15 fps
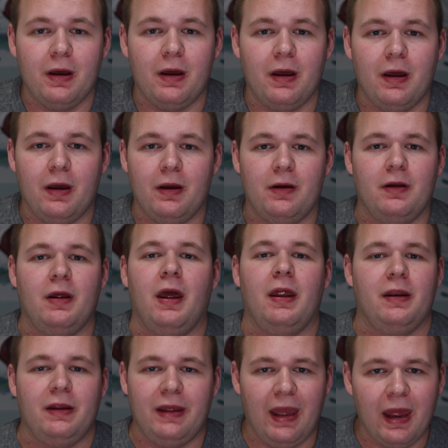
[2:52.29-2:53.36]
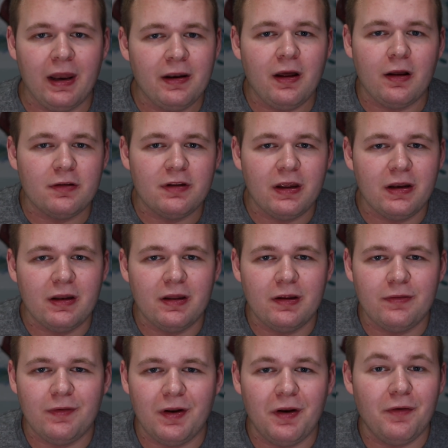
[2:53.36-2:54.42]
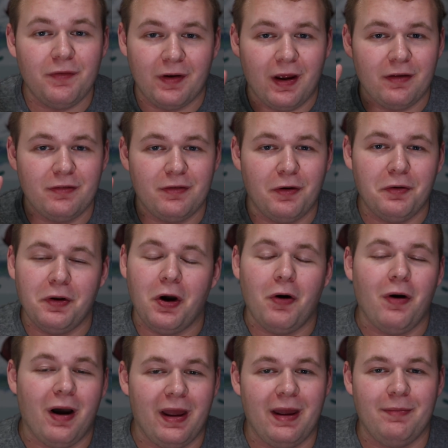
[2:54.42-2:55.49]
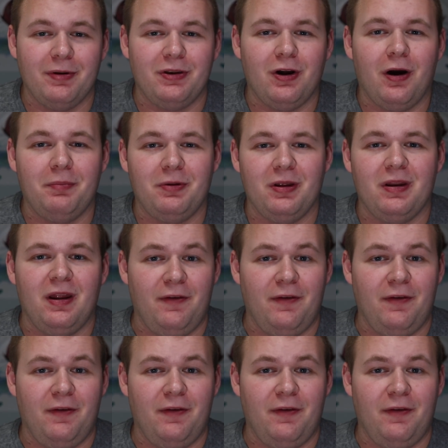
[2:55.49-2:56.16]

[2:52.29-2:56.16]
And again, I'll say it in this video, if you guys don't know, I am adopted.